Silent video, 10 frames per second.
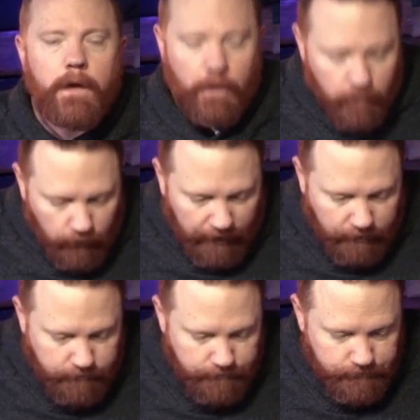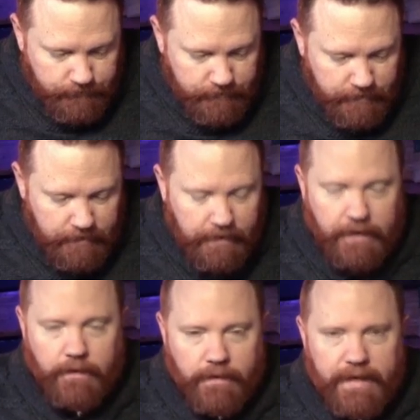I'll go out
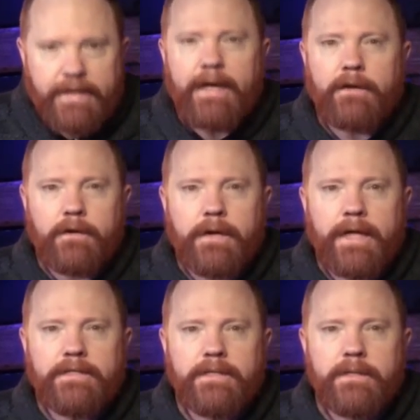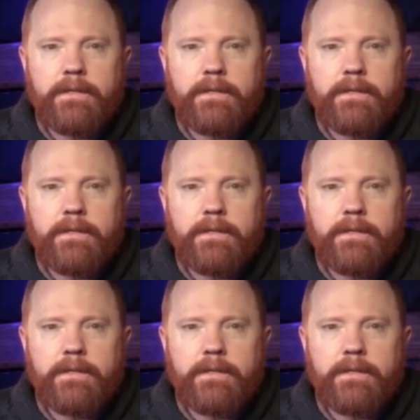and I'll let down our nets.